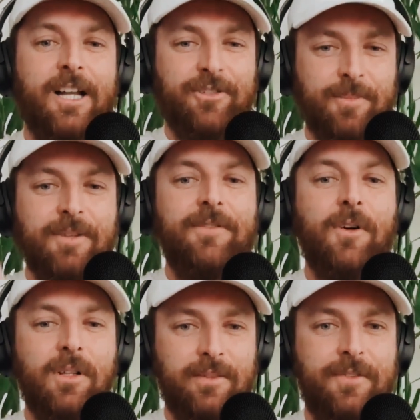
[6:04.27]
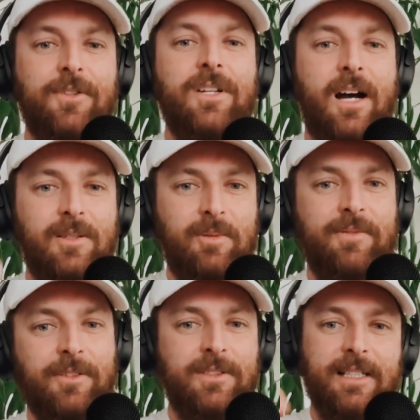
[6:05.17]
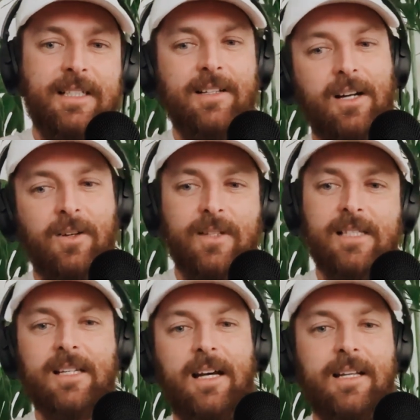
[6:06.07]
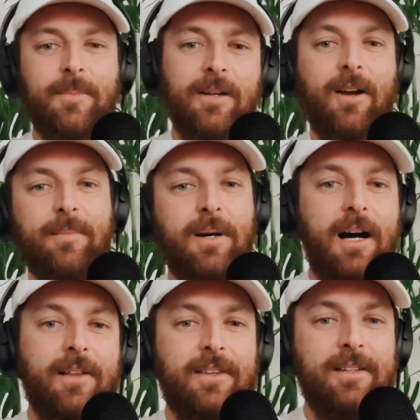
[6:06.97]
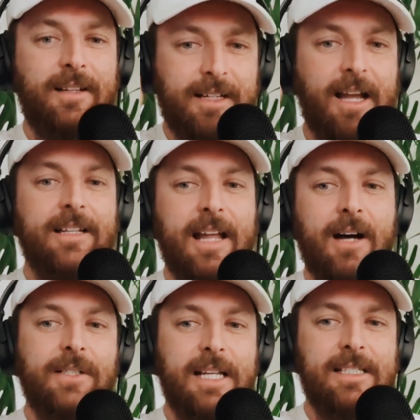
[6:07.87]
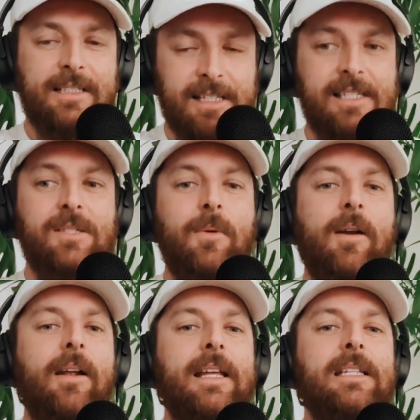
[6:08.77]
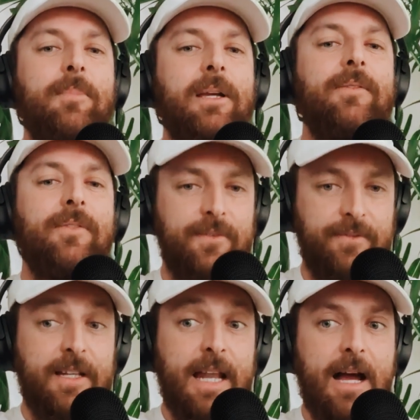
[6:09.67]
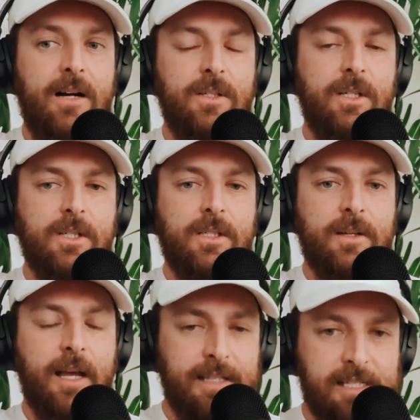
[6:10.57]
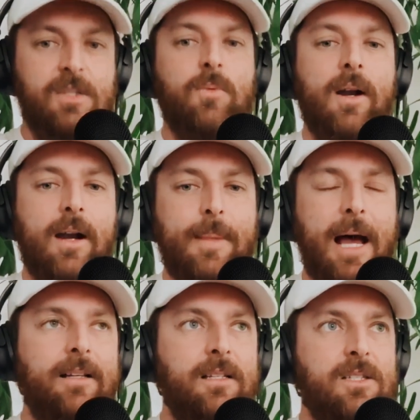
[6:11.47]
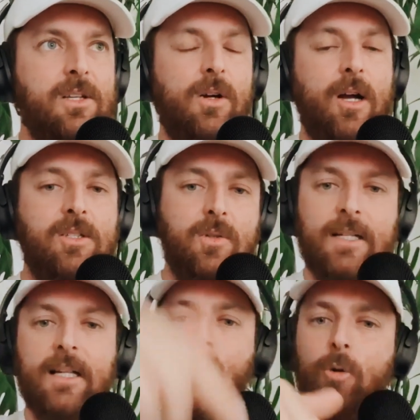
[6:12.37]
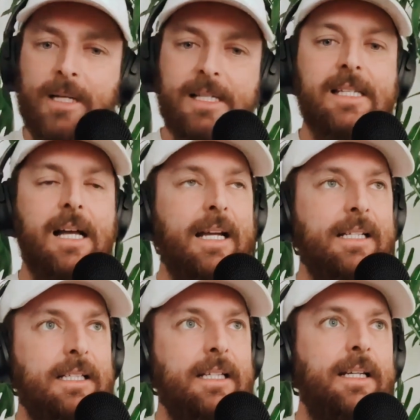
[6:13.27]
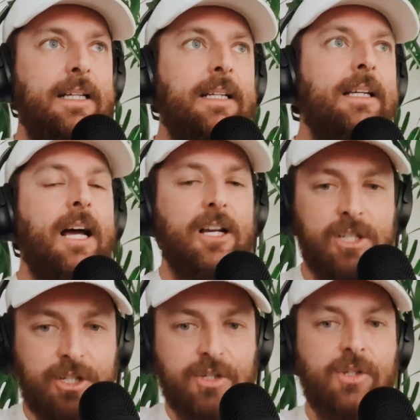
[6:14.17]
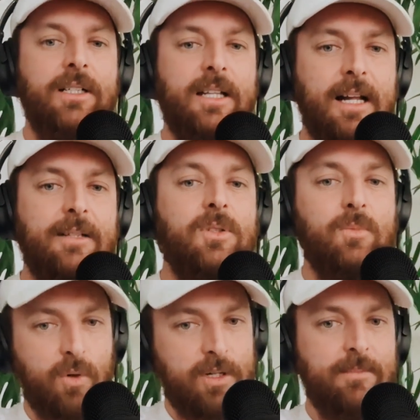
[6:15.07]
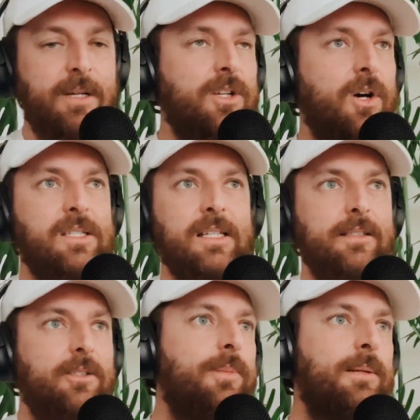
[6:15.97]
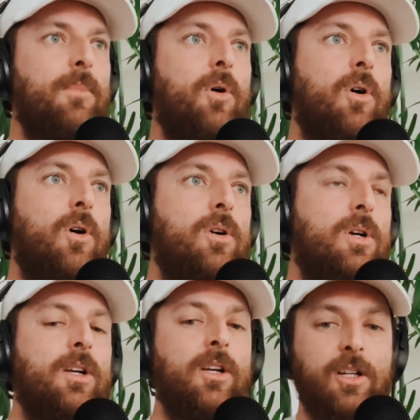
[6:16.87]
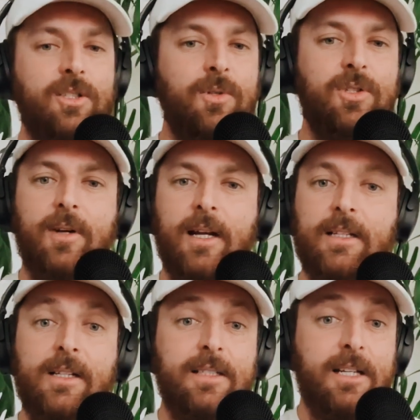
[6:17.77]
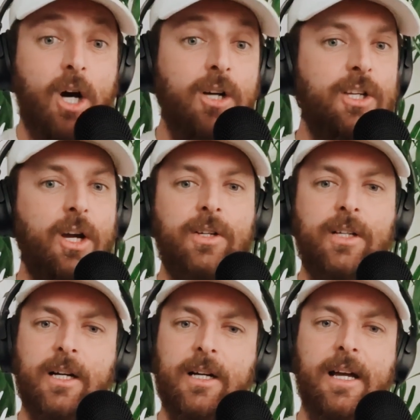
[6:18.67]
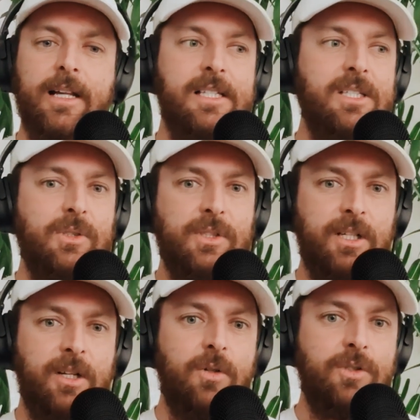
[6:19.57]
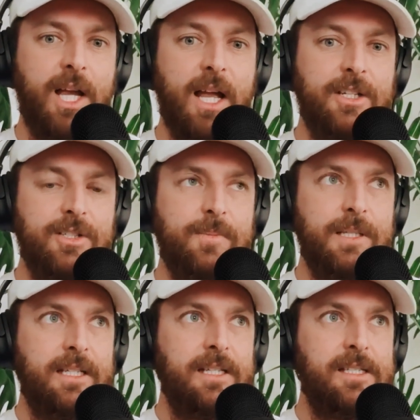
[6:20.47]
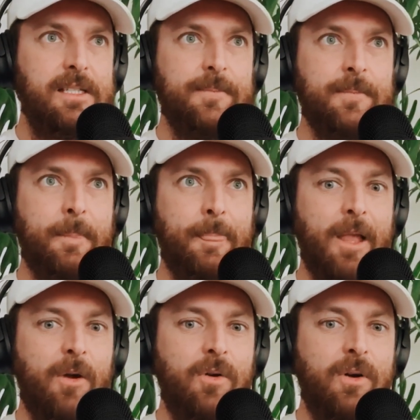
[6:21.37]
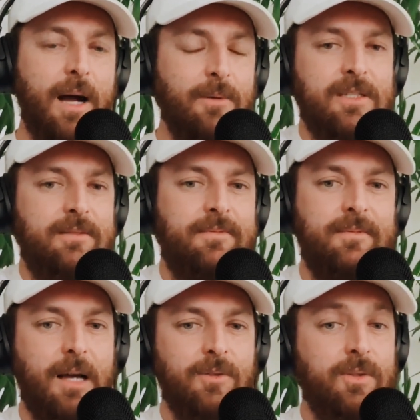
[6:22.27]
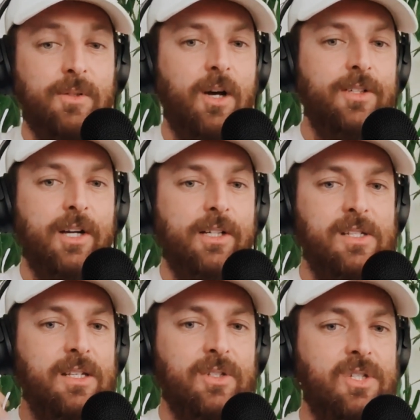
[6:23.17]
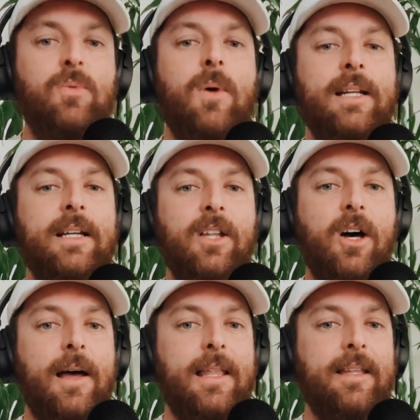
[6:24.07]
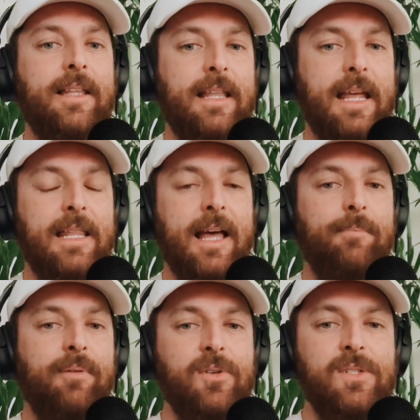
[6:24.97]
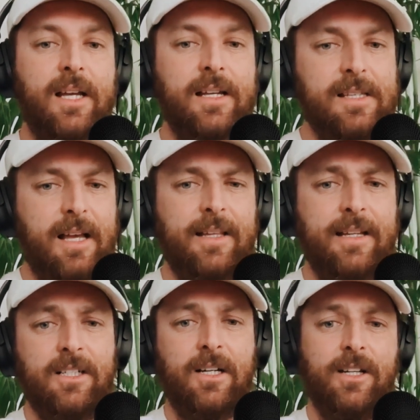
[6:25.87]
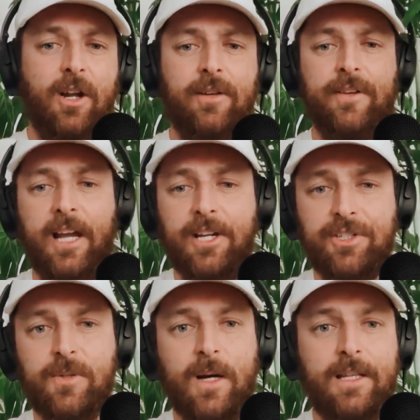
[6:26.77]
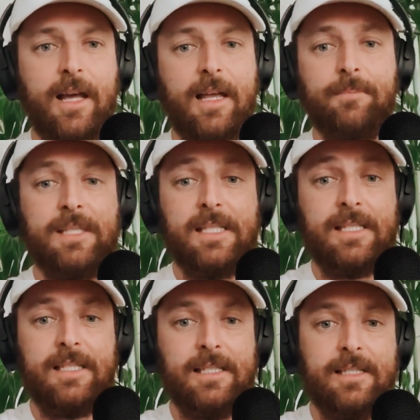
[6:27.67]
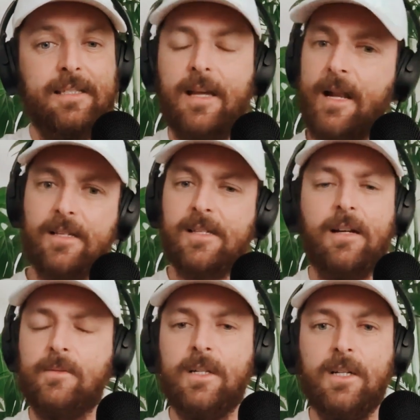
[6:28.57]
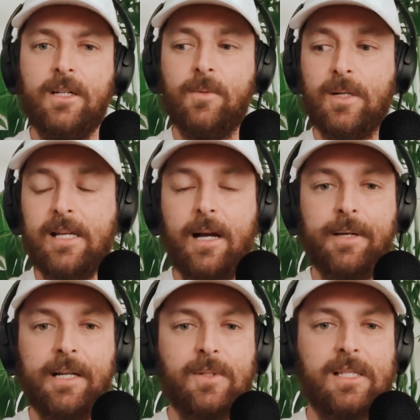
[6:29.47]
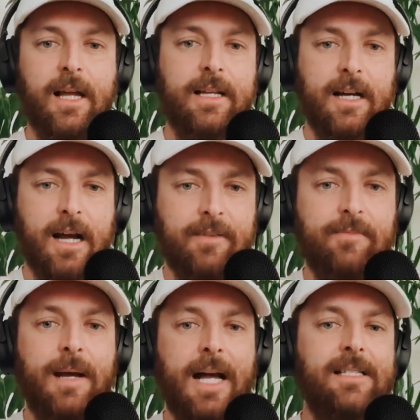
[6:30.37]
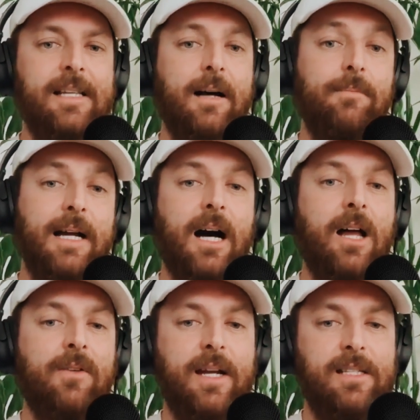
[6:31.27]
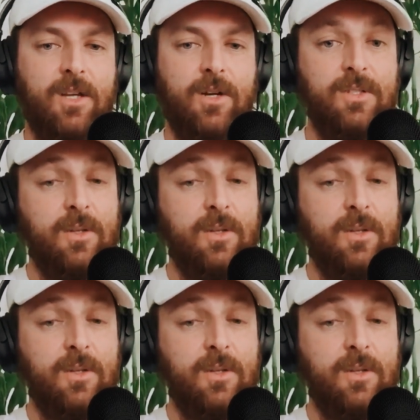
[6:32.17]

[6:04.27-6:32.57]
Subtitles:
I trip and fall a few times before then going, oh, that's kind of my right path. And okay, now this is where I need to be for now. And this is where I'm at. And so I was doing a little bit of cycling. I was ensuring that I was walking my dogs a little bit more, got to Australia and did hot yoga and sorted it all changed because I was doing hot yoga. So I was sweating a lot. And then in that process, I then got a notification one day and I was like, what's up? And it was like, I've maxed out my heart rate zone.